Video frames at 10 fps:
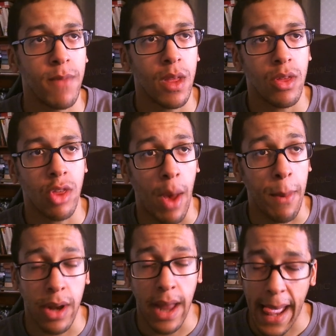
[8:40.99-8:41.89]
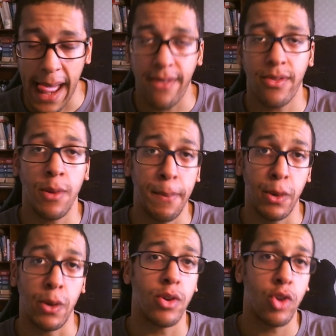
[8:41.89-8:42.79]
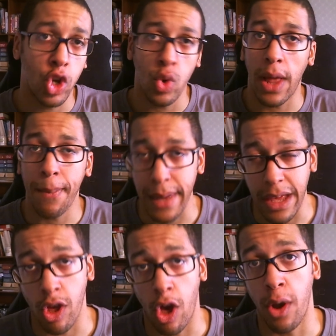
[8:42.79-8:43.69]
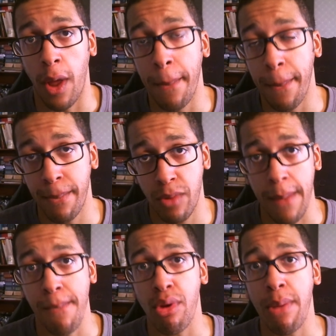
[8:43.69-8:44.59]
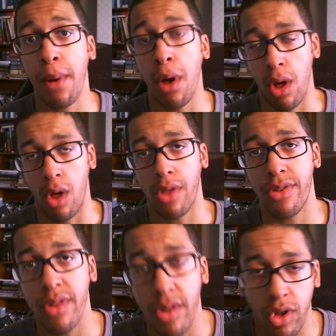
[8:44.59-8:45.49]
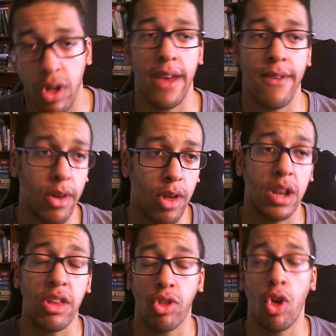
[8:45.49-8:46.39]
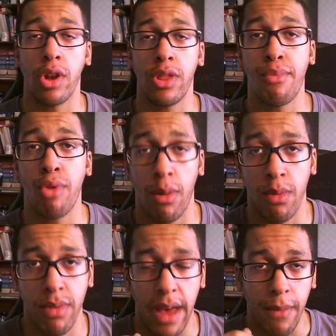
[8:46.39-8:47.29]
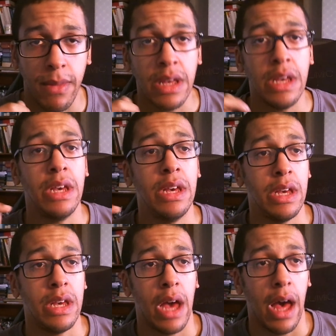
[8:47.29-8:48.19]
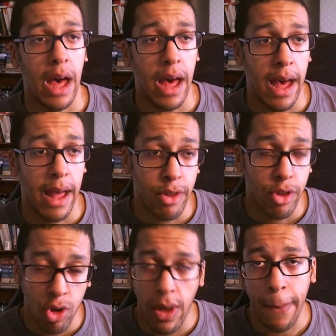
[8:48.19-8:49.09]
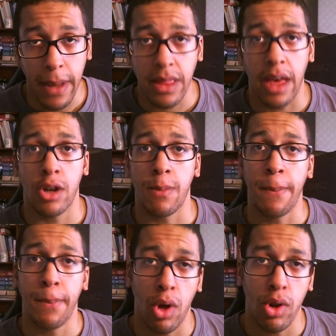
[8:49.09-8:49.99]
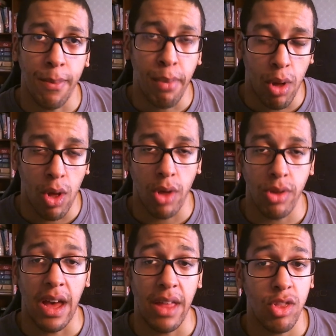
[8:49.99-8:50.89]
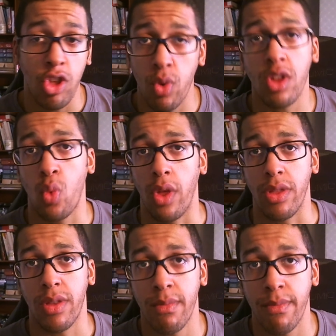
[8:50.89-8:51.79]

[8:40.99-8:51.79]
So I'm going to have to put 2 LPs on a temporary pause until I've at least sorted the problems out. And the 2 LPs that are going to be put on the pause are the newest ones,